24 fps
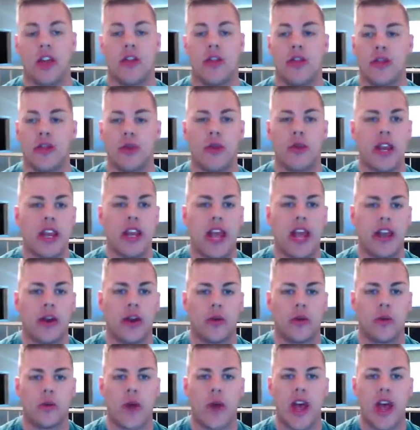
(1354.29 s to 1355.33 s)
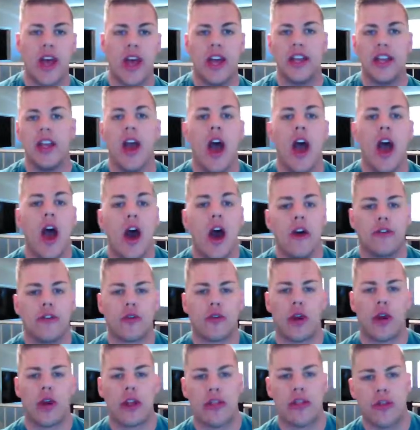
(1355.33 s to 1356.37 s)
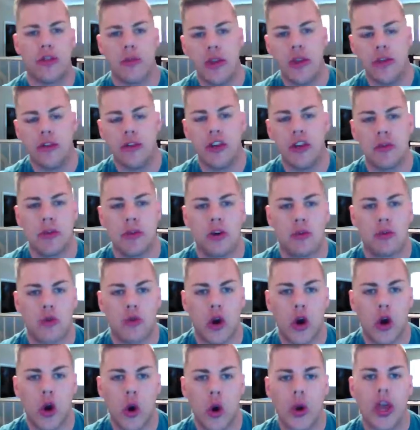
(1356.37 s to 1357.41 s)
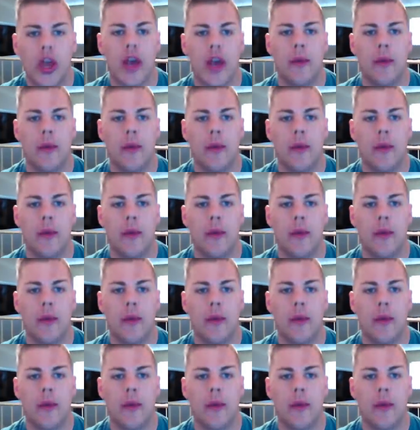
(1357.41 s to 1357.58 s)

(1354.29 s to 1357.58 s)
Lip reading: 3 in a red for a 3/3 human rogue.